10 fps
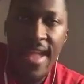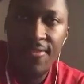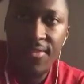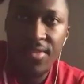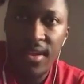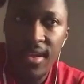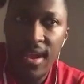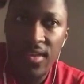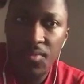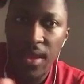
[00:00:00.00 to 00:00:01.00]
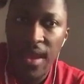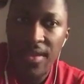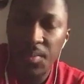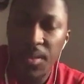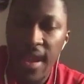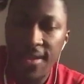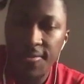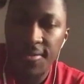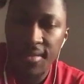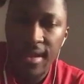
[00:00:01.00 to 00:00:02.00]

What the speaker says: everything cosplay has to be accurate.